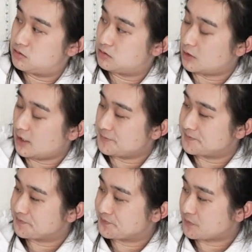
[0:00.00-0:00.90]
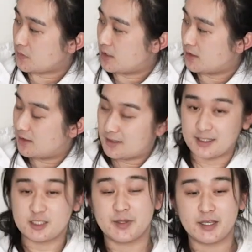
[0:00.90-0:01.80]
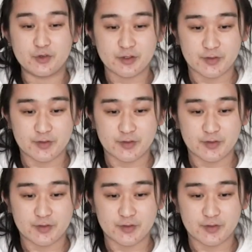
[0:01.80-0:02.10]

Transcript: Well, that should be it for the